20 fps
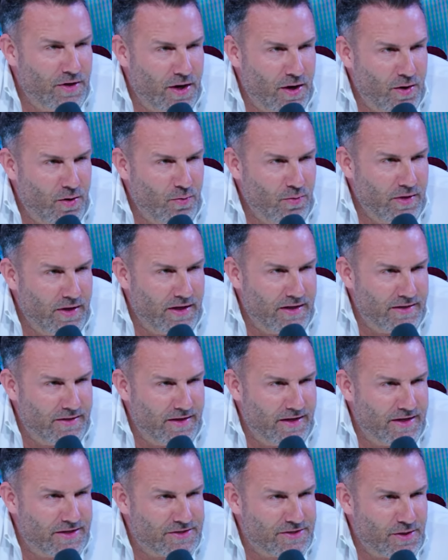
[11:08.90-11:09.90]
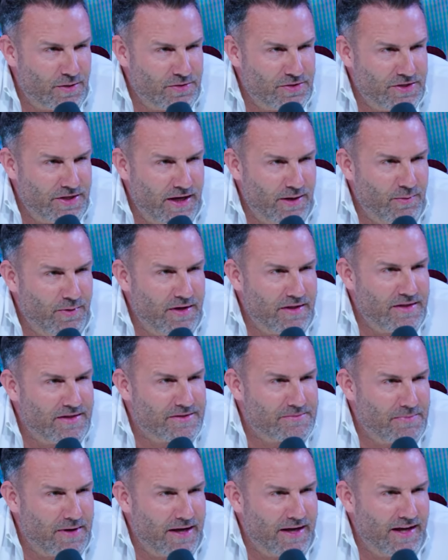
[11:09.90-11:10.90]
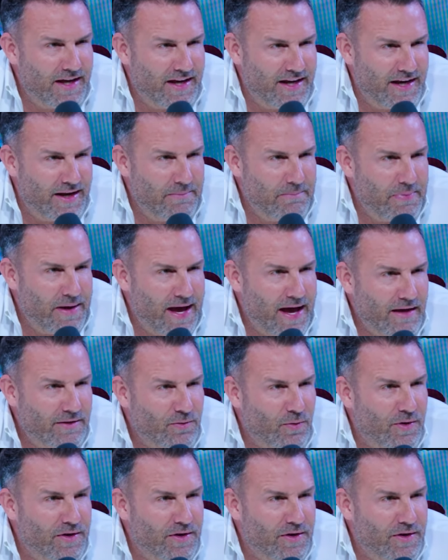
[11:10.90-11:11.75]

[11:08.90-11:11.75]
know and, and associate with is making an impact,